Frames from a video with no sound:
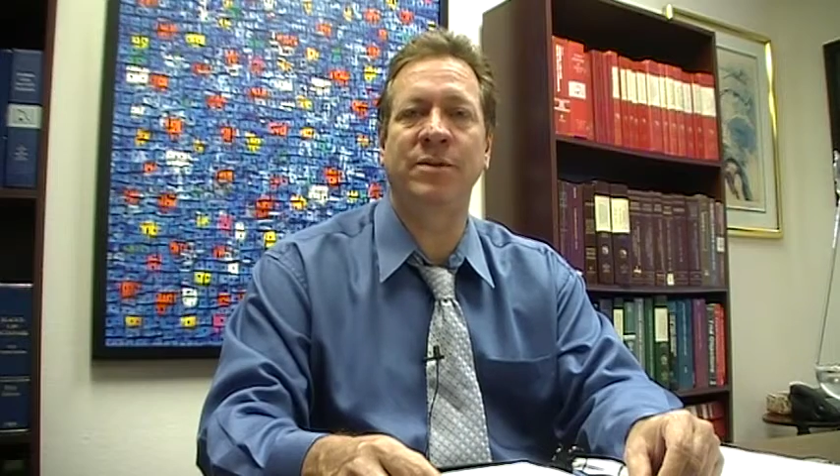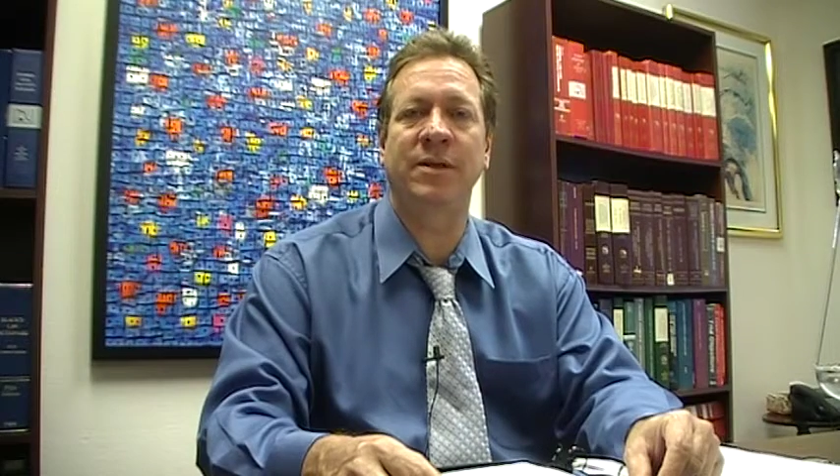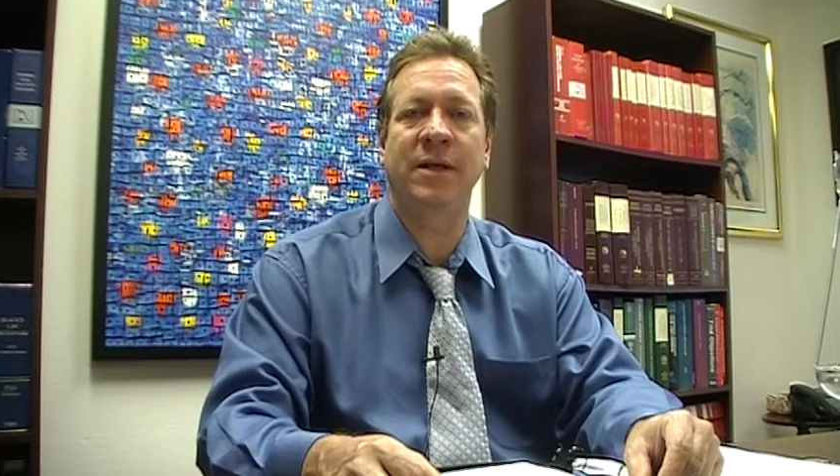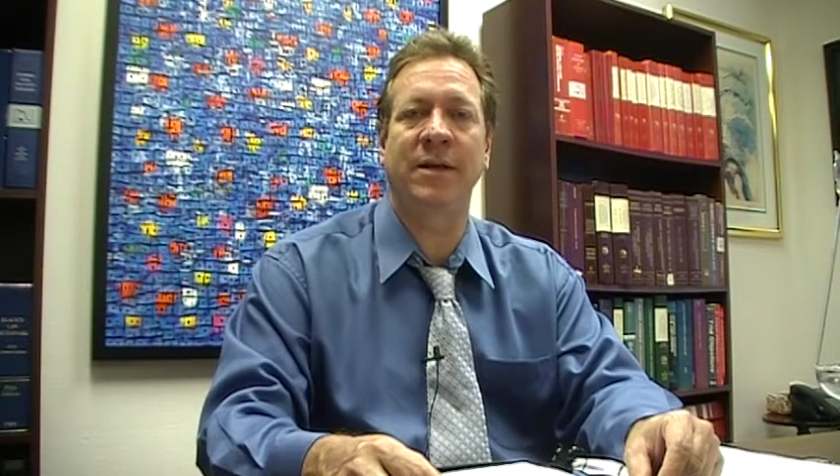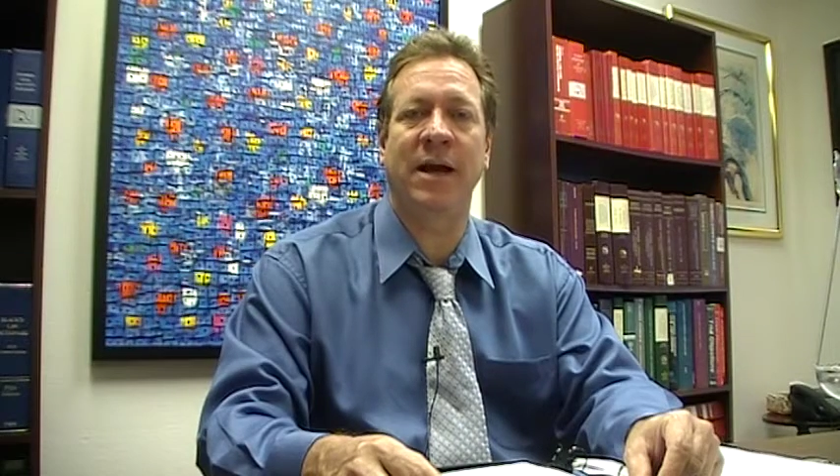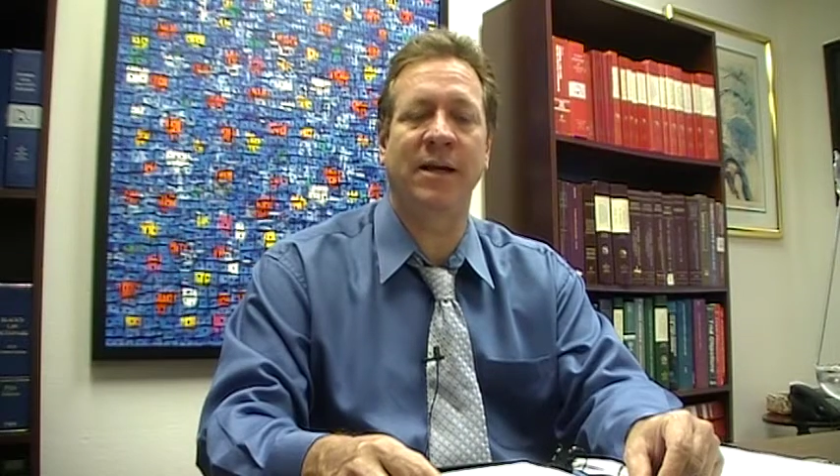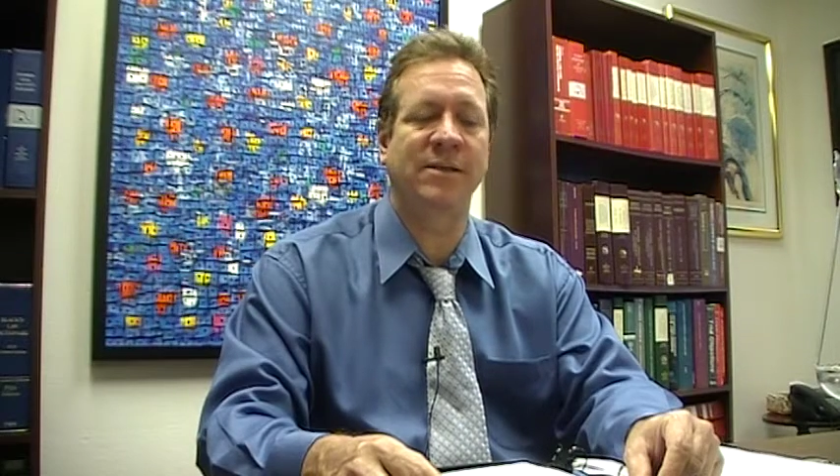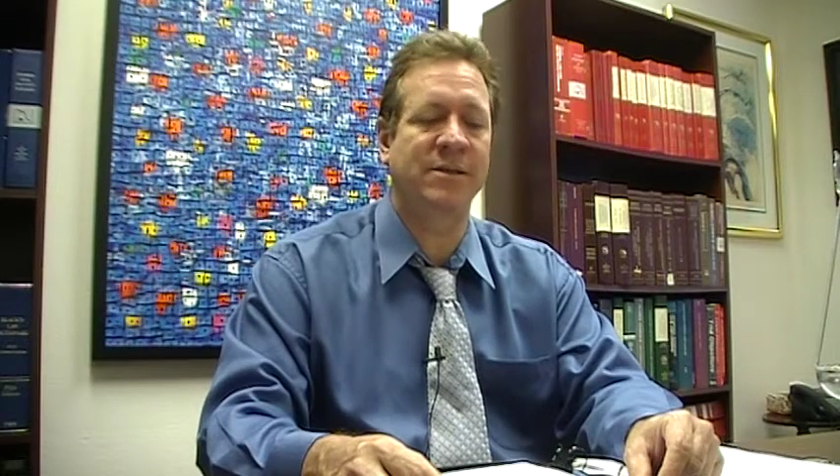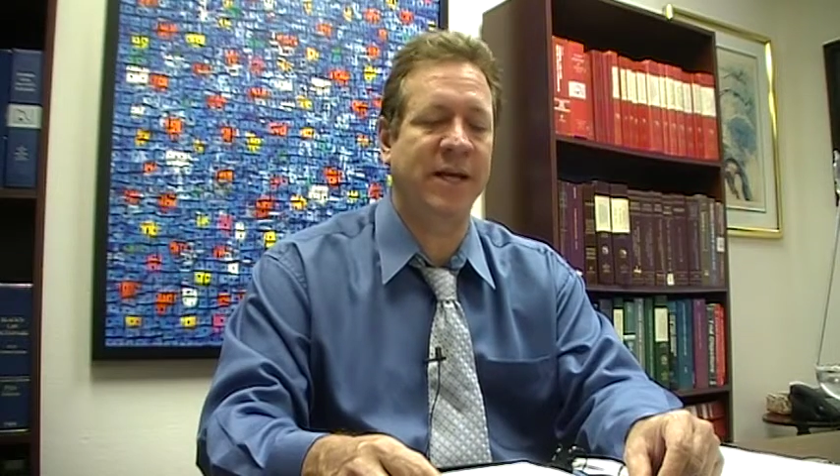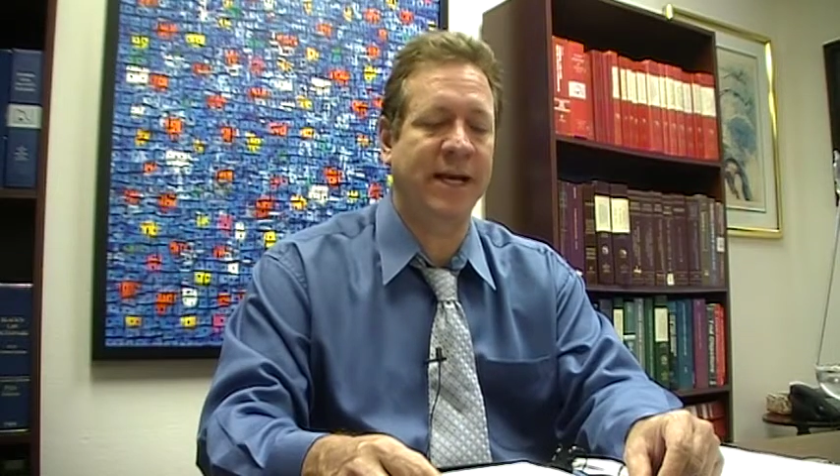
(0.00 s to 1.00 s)
to the
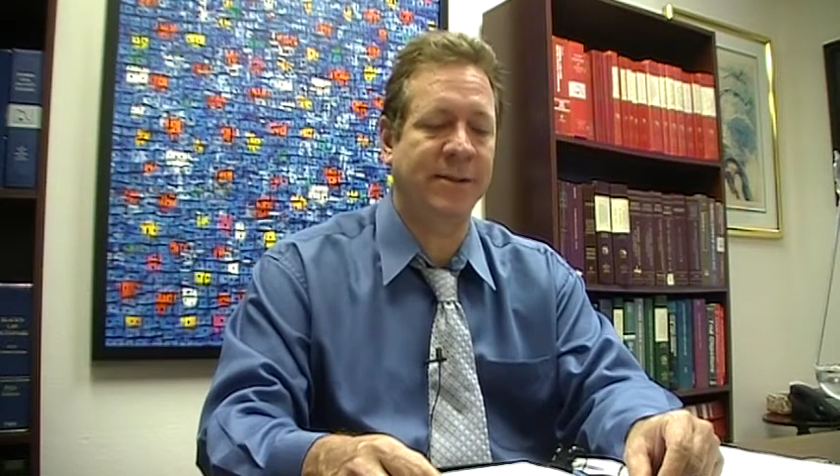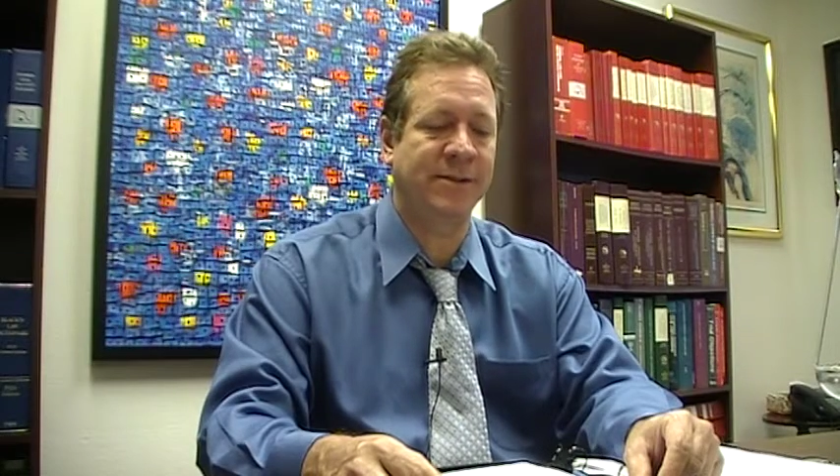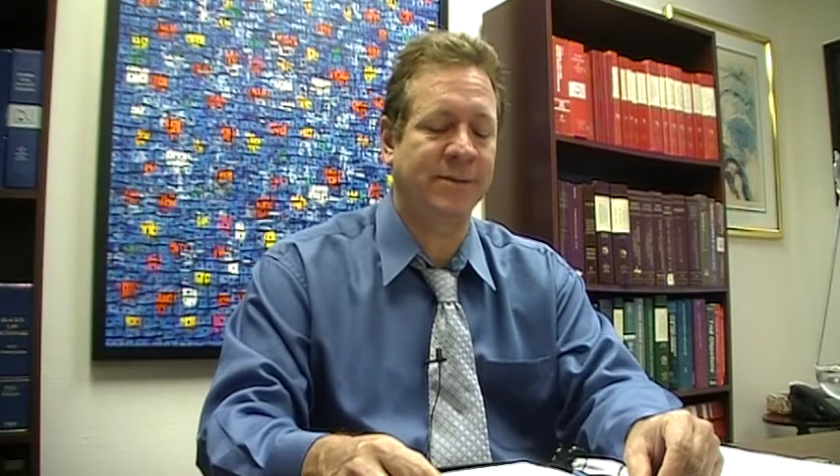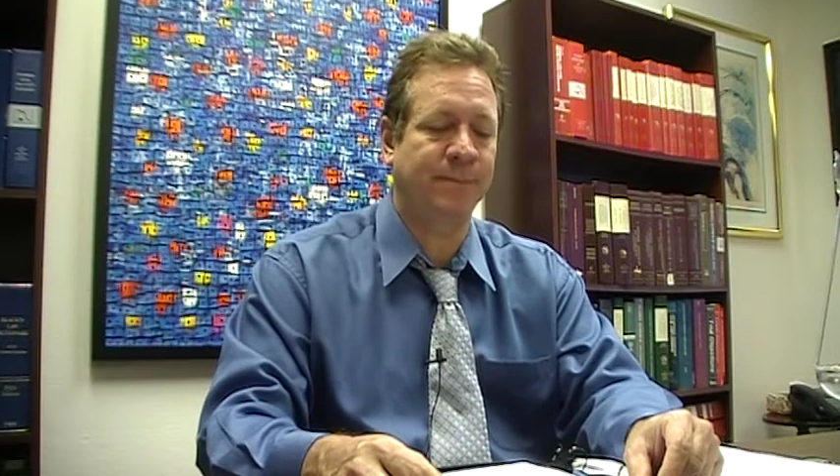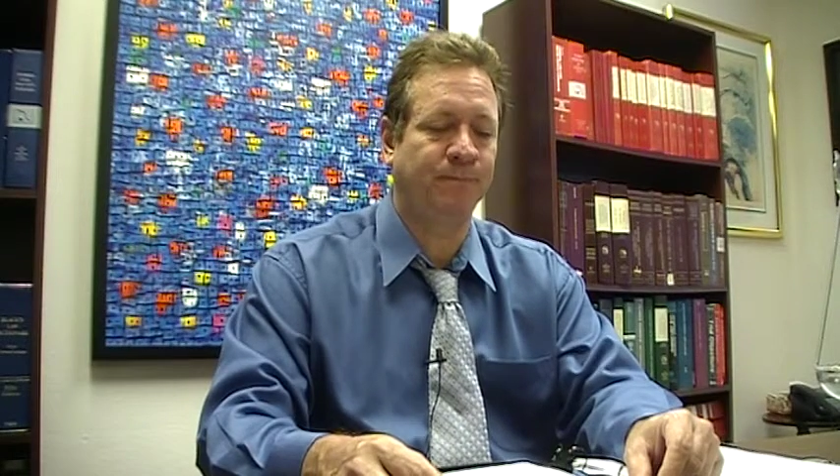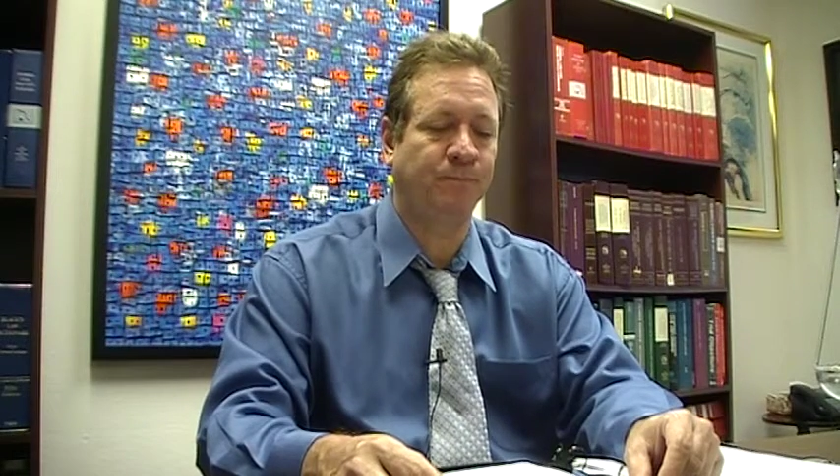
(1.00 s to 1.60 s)
United States.